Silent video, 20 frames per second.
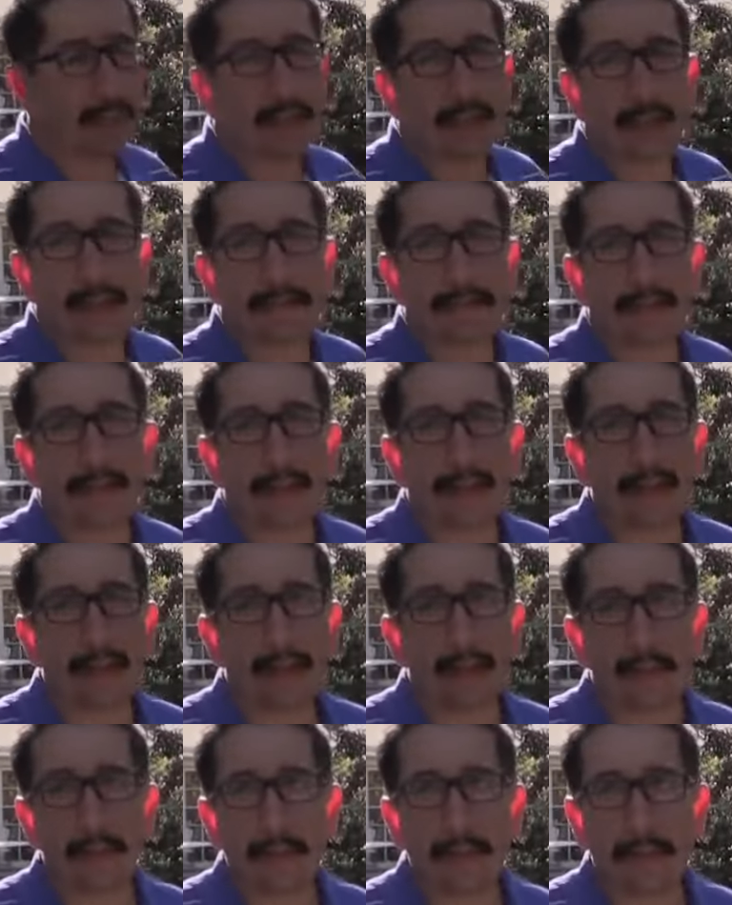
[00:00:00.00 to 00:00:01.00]
thought they forgot
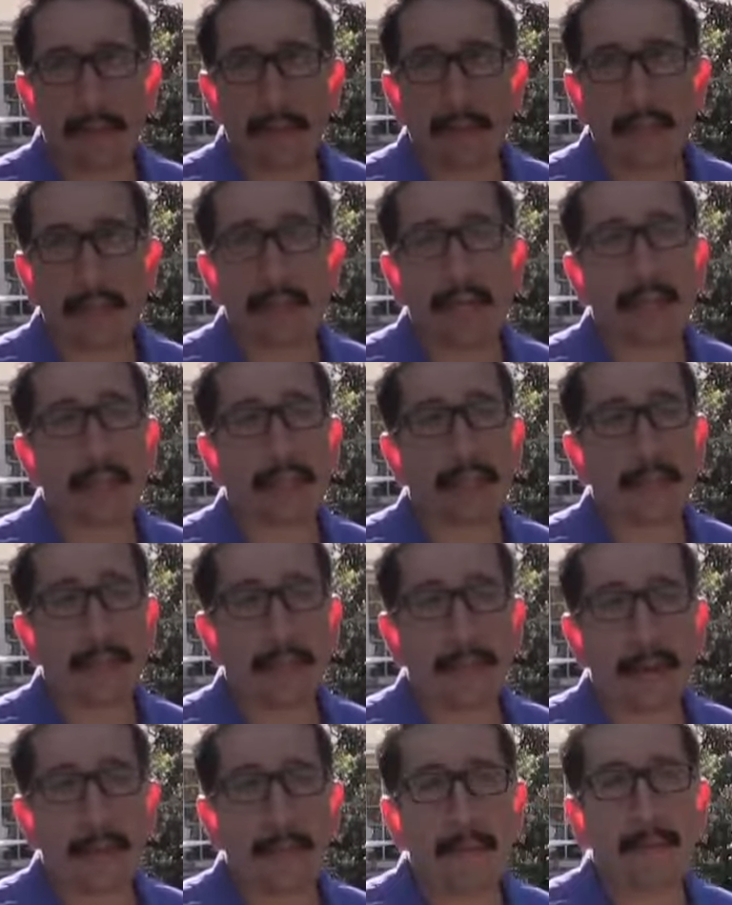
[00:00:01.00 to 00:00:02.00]
something, so that's actually
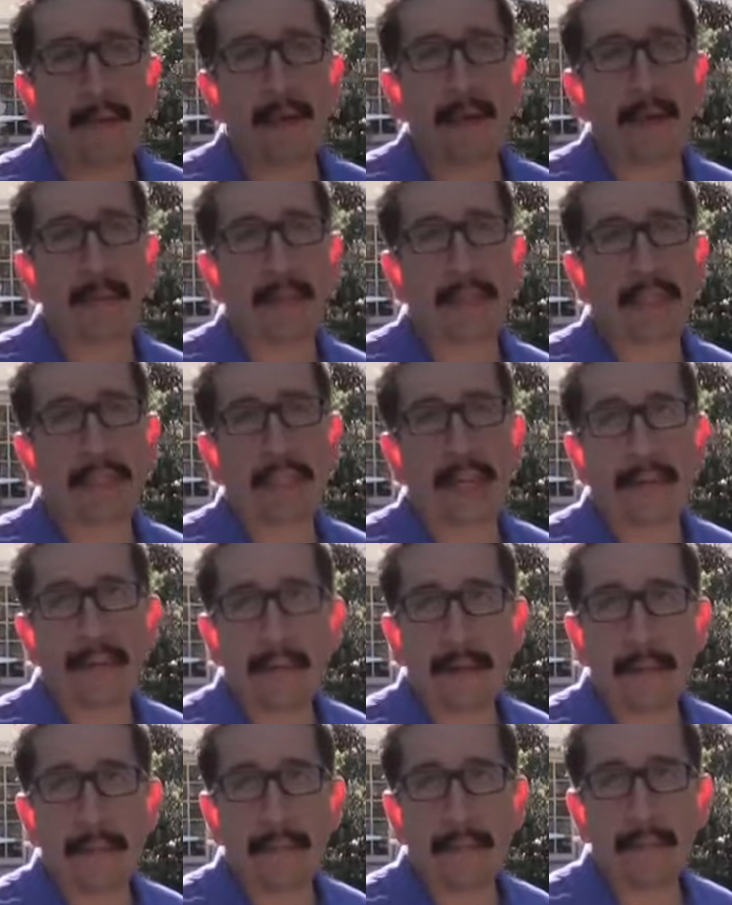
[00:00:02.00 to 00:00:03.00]
maybe what saved them,